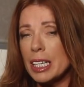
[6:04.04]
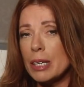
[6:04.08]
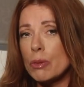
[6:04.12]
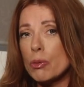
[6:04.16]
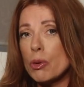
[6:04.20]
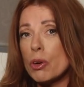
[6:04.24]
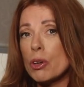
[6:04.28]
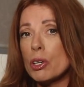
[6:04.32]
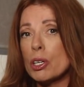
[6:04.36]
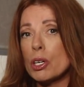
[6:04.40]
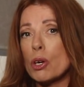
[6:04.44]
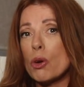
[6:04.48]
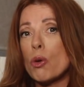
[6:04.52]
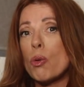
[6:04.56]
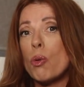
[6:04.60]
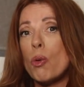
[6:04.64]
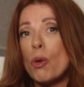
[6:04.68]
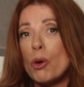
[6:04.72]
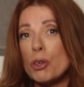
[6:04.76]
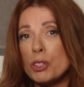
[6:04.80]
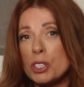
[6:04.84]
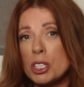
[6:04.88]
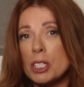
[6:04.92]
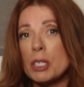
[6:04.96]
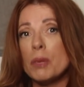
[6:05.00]
We're in a
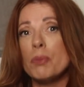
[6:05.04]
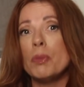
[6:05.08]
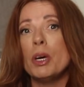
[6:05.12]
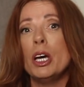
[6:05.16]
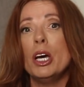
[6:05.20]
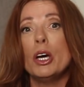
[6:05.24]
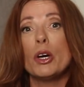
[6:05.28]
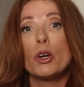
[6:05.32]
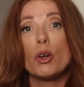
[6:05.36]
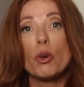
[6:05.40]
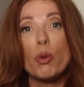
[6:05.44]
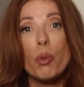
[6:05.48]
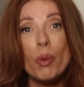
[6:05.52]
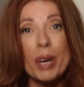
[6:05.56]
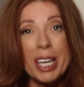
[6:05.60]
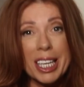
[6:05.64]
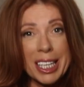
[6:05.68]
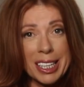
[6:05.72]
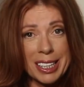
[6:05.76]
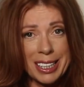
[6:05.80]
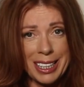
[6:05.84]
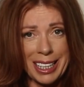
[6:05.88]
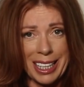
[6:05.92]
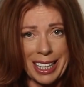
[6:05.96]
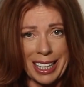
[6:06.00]
quantum
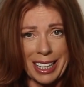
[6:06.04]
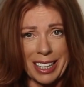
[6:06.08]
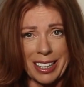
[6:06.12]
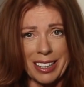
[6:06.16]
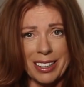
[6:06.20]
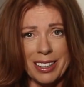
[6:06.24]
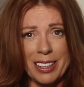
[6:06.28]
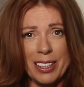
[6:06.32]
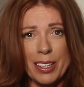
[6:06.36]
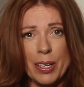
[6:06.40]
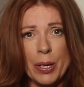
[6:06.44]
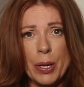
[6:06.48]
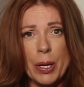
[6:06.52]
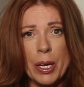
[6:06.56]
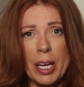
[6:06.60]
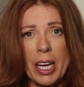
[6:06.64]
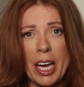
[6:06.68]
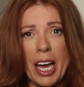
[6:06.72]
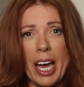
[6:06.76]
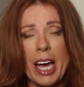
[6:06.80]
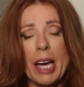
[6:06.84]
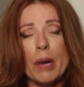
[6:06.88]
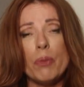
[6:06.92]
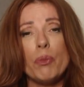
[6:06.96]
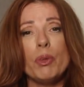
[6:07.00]
quickening.
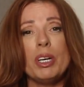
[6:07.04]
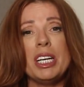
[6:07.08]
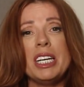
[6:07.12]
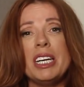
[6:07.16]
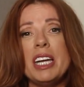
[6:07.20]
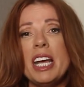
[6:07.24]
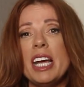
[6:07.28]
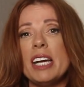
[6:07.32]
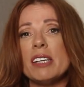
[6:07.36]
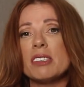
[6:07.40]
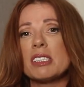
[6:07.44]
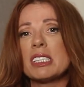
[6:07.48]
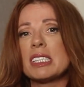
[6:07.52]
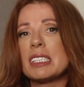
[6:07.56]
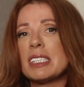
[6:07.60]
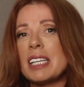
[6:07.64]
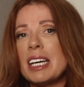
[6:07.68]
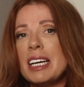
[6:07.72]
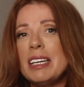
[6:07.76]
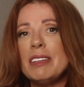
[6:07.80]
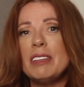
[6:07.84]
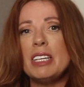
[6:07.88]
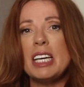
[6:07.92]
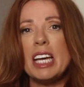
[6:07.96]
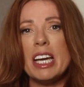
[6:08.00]
And we now
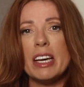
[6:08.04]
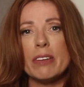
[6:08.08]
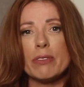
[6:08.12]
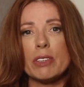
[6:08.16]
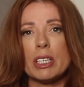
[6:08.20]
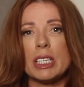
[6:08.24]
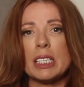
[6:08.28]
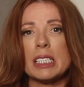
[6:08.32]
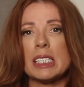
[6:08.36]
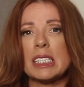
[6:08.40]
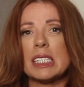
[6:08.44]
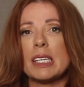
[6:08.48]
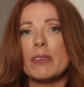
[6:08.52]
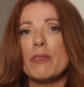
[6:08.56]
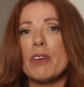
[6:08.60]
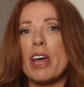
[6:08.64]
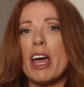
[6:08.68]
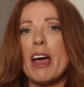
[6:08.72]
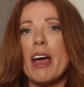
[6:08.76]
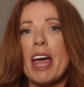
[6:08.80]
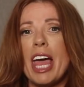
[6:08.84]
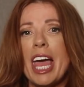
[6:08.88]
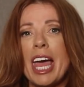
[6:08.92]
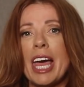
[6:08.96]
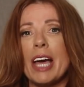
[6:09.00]
see the evidence of
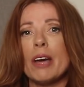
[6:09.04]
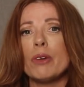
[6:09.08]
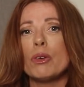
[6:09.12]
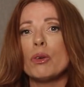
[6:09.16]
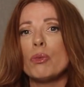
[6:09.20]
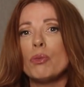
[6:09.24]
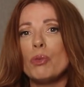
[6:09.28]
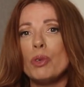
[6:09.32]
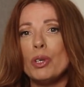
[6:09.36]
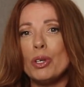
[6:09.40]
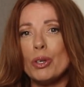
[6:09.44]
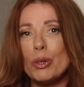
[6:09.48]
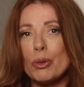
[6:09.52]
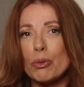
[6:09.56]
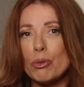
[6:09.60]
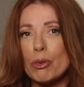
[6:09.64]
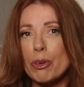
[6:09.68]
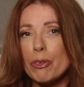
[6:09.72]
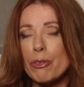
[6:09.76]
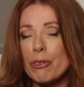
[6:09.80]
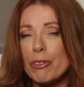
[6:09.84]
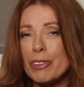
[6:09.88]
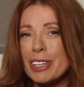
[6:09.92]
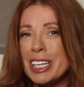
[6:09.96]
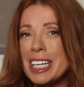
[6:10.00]
our outer world
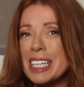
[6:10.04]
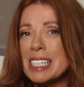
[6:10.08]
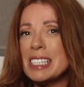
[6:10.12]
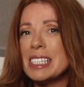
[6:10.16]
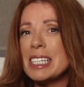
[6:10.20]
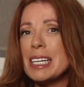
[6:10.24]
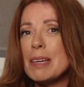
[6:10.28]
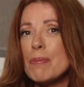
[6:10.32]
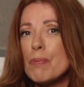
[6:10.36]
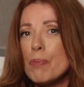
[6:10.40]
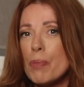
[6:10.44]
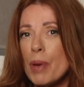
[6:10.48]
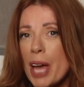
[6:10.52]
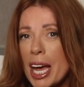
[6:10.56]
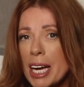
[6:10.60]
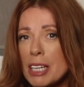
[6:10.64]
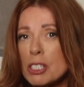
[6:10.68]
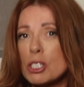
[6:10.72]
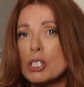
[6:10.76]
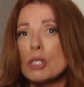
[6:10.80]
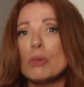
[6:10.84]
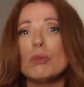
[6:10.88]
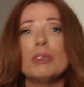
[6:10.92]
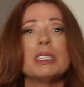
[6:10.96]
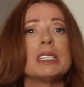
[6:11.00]
reflecting back
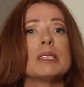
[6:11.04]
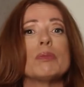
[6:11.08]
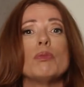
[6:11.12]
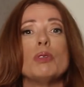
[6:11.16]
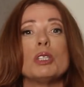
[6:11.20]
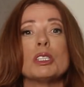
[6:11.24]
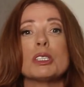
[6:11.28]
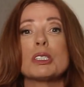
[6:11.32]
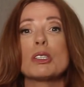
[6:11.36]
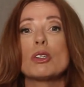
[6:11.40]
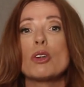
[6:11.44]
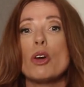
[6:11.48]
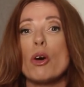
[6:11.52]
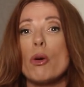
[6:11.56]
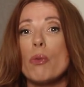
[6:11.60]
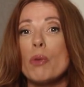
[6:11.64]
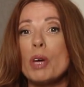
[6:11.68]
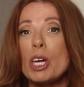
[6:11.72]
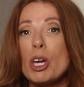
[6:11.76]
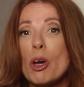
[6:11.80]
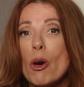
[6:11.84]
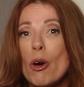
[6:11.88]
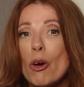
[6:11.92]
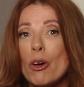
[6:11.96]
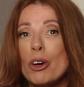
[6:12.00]
to us what's
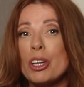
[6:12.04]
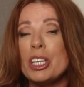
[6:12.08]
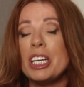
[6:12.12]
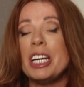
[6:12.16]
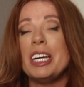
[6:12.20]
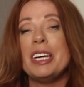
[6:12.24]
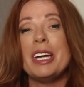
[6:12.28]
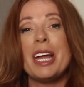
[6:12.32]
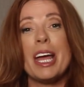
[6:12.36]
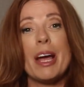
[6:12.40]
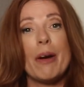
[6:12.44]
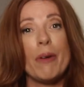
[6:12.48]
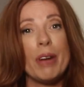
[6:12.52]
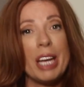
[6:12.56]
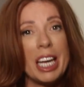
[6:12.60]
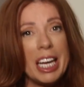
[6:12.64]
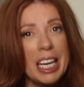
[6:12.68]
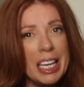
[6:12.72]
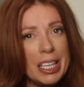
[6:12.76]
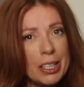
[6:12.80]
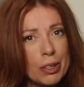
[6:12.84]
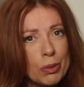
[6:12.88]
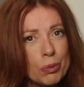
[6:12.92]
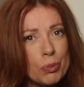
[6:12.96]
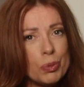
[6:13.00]
going on in our
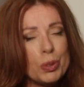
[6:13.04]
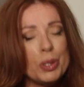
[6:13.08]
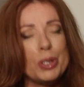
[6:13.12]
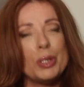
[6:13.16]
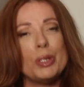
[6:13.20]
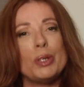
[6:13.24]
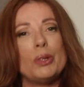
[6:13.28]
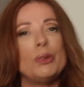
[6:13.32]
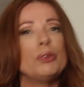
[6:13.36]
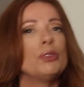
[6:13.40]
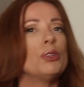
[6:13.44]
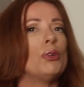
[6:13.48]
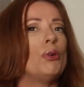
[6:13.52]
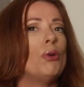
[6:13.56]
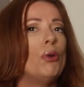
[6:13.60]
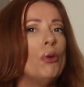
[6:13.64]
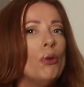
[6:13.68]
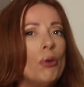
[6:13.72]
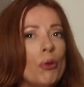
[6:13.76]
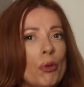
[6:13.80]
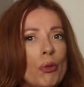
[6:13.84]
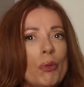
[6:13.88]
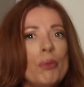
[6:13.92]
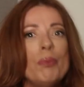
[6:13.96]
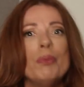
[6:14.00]
inner world
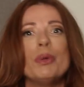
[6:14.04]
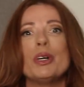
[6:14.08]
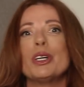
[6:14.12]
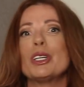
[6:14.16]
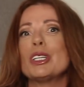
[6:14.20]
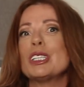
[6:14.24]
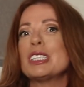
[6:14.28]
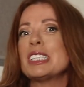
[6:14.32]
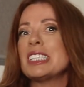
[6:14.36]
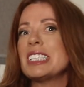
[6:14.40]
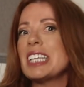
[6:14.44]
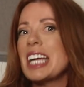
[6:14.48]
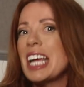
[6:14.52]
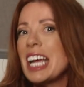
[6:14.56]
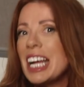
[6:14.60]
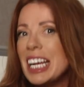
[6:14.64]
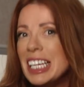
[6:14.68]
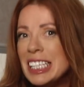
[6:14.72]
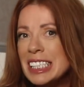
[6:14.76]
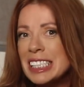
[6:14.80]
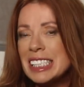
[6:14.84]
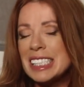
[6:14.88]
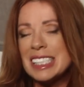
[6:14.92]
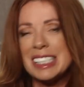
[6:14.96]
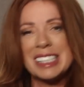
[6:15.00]
almost
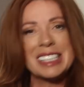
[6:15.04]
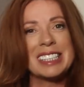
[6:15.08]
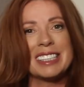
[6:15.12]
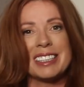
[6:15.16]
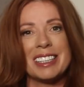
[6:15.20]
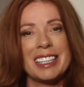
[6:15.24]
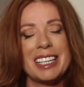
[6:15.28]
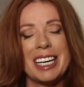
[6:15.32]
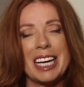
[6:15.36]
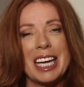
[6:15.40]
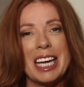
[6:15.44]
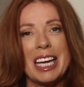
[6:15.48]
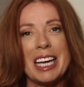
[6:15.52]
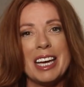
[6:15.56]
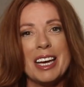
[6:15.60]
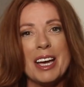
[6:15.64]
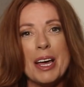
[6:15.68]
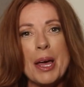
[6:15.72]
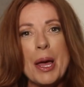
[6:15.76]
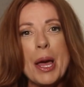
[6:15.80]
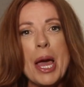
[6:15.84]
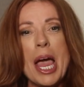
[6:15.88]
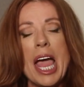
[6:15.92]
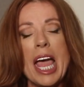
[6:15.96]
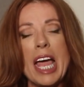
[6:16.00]
instantly.
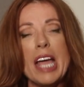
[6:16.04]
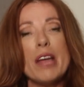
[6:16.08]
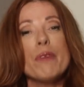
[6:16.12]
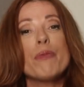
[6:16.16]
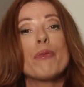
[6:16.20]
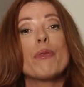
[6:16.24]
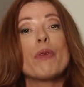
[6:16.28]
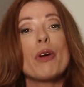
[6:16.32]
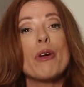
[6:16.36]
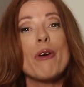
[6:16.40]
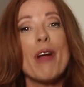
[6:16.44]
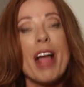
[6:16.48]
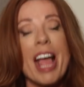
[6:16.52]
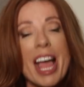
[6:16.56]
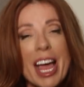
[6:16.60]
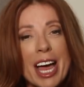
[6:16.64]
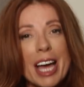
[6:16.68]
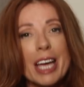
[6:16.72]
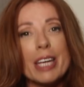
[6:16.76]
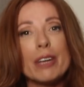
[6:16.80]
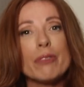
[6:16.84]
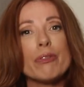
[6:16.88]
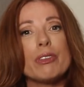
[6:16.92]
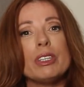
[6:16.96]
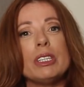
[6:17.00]
If we're
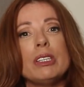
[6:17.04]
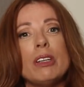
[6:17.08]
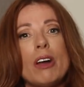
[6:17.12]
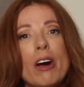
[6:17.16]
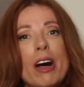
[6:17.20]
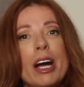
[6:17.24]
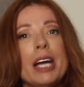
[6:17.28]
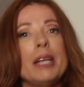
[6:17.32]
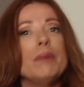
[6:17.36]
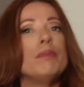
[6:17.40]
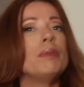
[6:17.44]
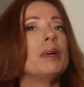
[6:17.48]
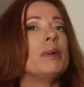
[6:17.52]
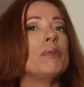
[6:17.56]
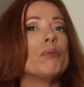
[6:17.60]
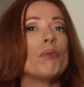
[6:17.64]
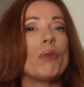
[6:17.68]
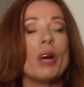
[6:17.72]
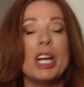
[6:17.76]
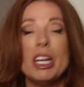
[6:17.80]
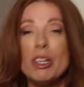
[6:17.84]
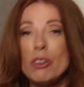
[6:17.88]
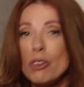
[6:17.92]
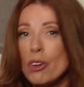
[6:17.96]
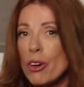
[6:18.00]
out of alignment,
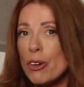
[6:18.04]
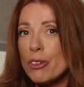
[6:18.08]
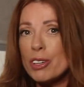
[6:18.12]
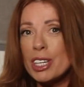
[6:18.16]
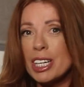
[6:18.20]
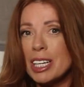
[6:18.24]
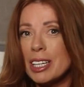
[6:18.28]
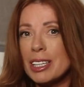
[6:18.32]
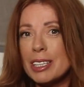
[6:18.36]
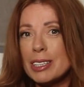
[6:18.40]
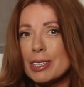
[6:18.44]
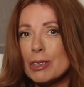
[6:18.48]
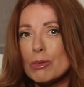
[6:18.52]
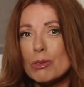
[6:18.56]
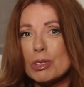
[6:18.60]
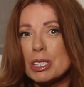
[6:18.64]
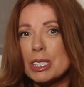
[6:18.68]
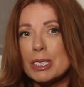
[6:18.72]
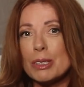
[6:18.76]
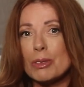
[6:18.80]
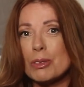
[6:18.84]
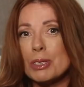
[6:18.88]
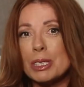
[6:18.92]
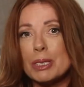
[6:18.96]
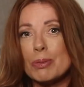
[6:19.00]
we're not getting the
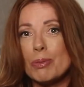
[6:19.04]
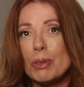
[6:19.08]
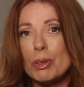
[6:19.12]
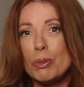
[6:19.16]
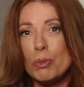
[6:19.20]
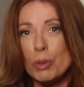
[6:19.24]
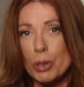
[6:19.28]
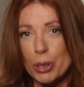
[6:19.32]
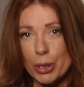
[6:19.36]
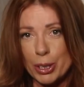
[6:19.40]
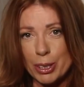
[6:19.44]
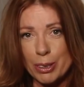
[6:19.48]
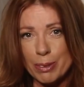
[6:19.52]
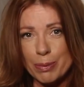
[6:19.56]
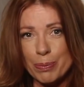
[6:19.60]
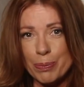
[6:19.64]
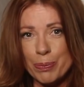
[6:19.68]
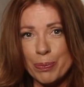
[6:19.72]
results we want.